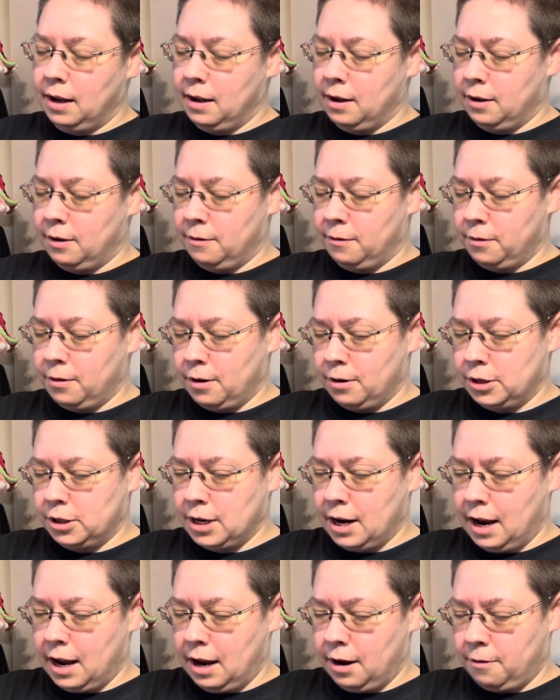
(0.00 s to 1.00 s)
of
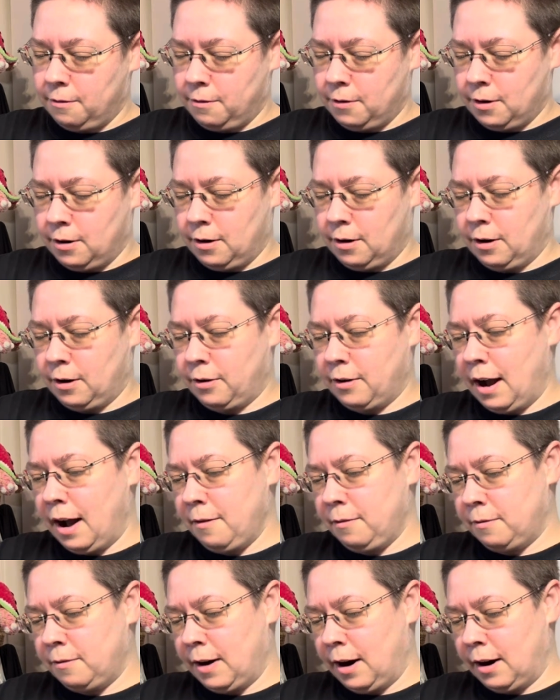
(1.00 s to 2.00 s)
crocheting for
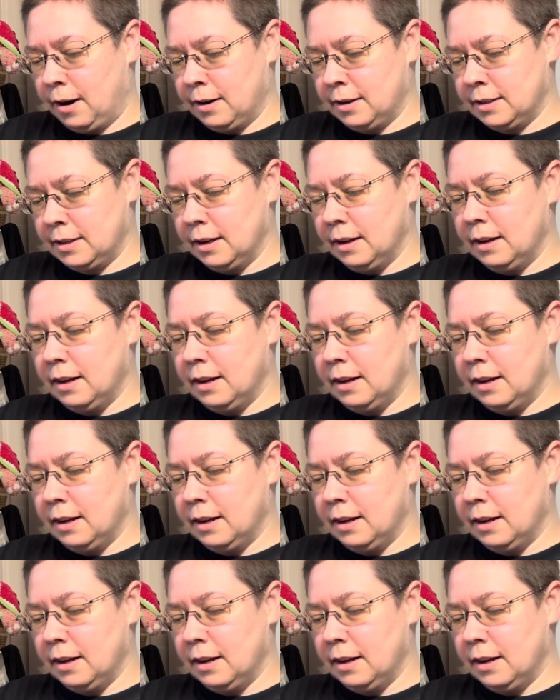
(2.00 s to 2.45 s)
craft fairs,